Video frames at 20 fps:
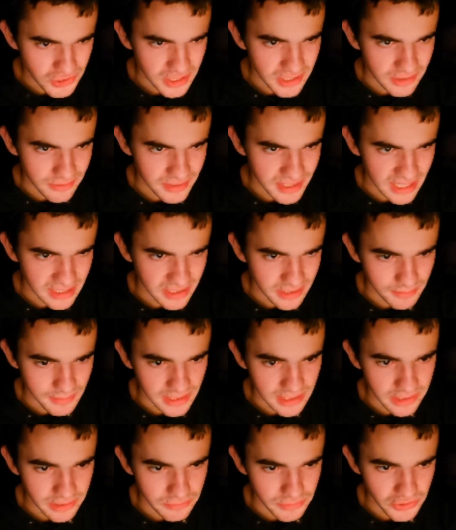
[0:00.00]
could have said
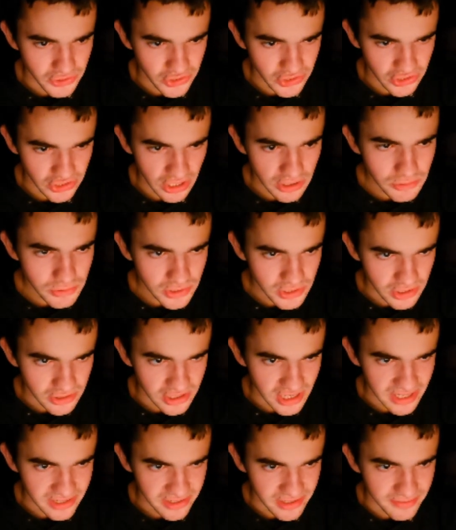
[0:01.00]
something that was so
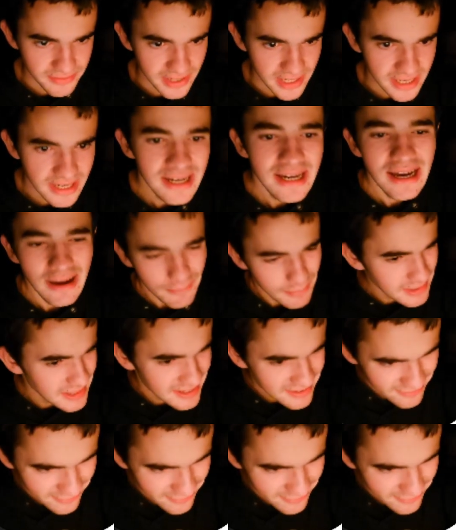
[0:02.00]
suggestive here. But the